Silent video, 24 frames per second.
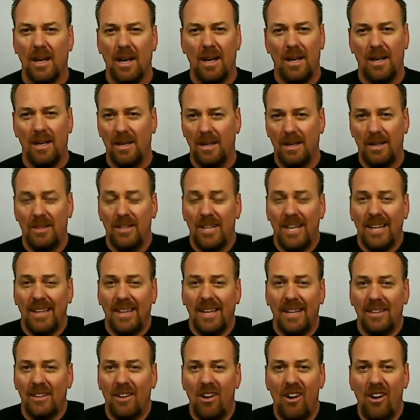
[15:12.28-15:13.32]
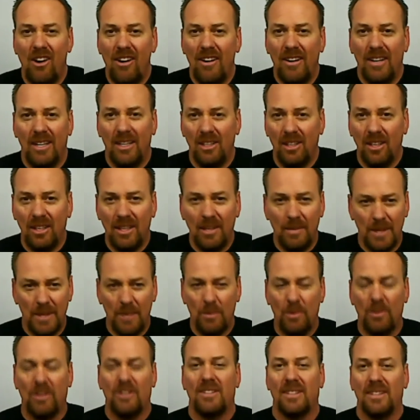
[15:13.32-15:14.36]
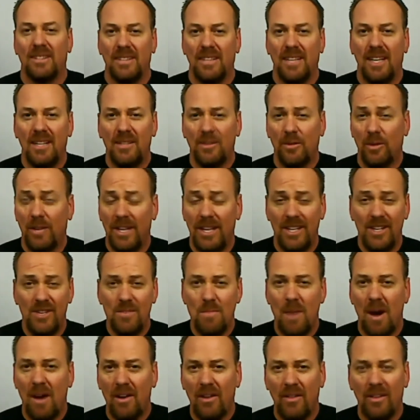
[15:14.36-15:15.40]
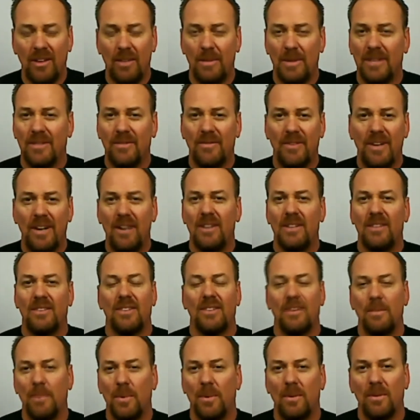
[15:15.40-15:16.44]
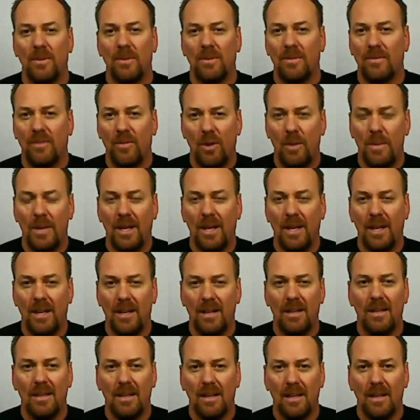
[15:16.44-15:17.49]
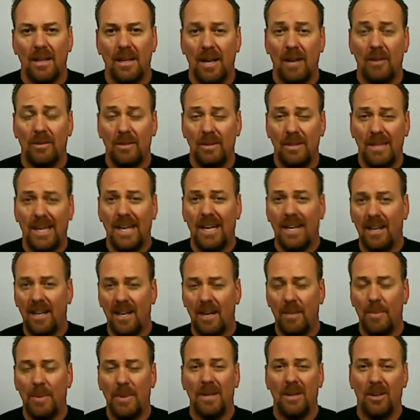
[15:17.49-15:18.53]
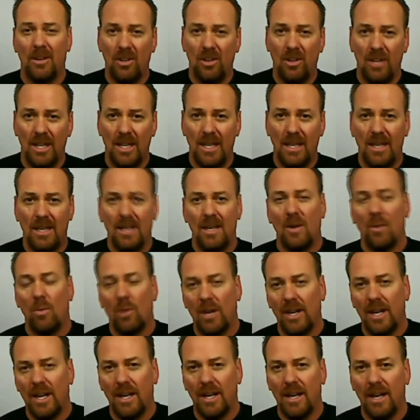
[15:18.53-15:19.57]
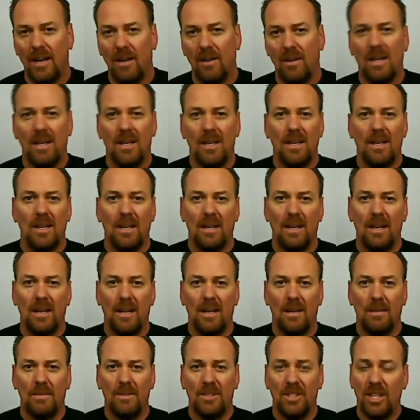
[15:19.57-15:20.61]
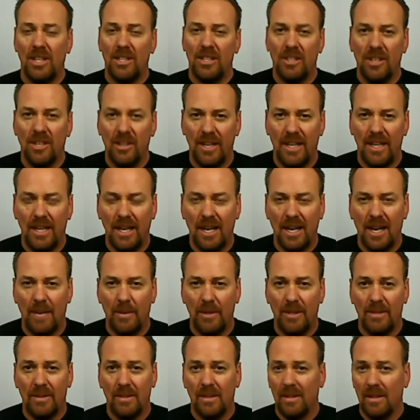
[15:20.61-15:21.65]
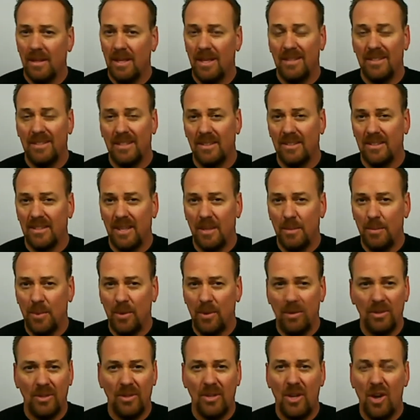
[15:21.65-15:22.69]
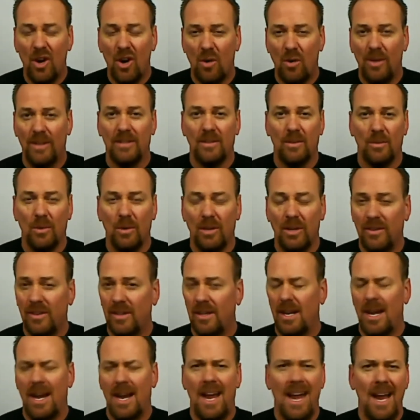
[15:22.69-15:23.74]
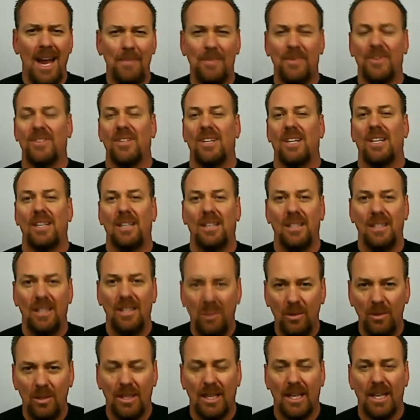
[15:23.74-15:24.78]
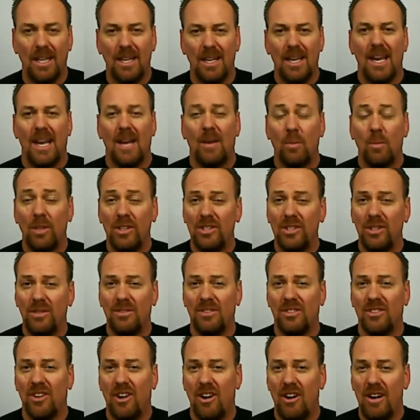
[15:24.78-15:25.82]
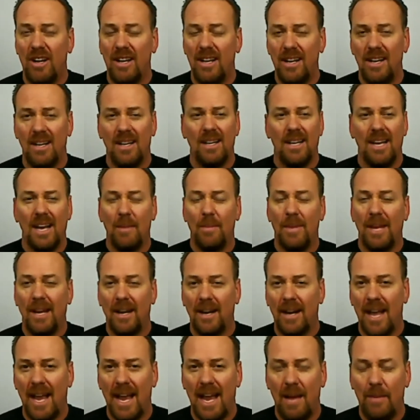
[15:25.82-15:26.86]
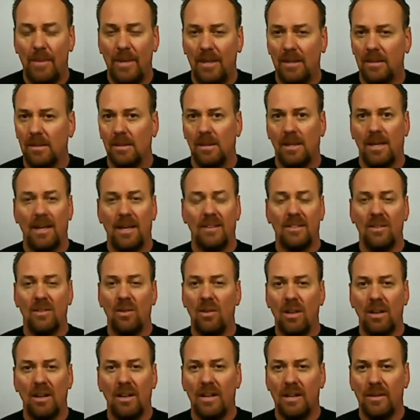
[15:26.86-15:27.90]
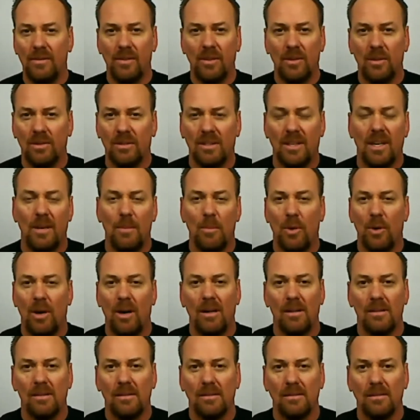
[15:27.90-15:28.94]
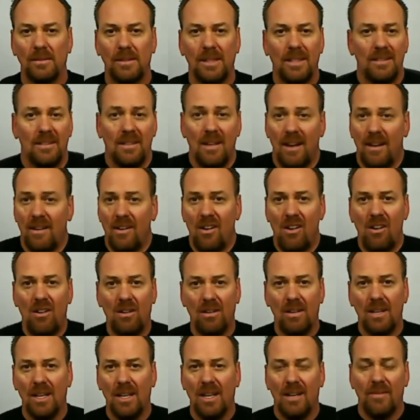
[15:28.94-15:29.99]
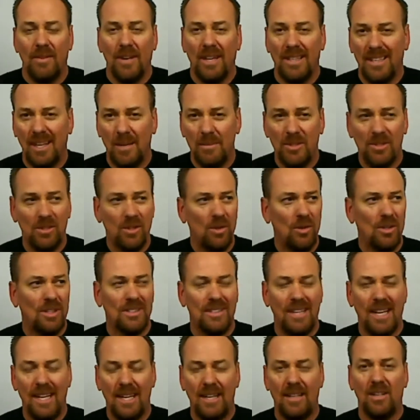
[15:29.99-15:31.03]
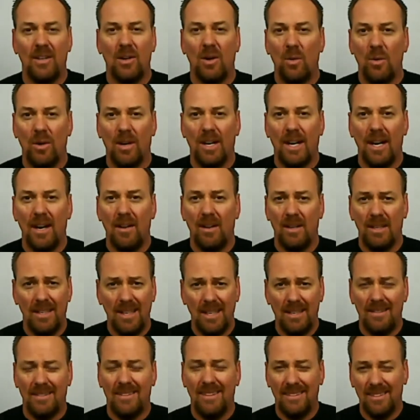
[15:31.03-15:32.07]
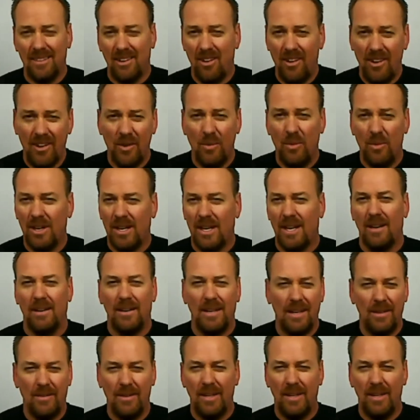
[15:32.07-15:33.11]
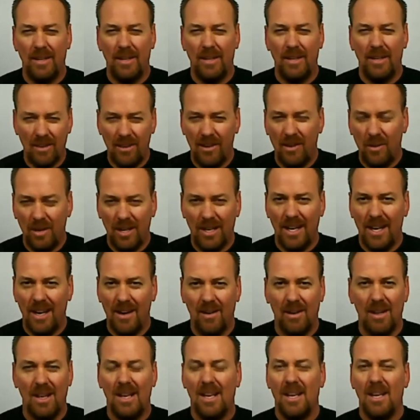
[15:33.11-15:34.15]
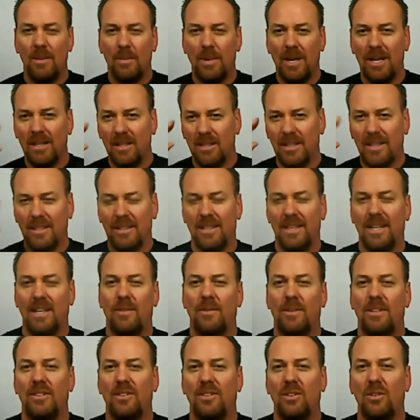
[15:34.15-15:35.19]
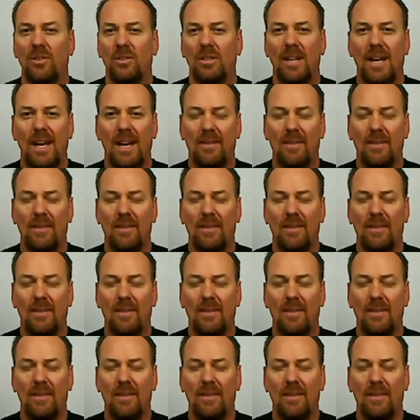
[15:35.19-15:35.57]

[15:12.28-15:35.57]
You take that to heart. You look at people who are successful and you model them. It's very simple, the formula. Now, getting up early, working out, changing your eating habits, is it simple? No. Is it worth it? Absolutely. And once you've started and made it a habit, it's no longer difficult anymore. It's not at all. In fact, I'm so excited to go work out. Yes, it's hard to work out every day. It's hard to work out. But I look at the end result.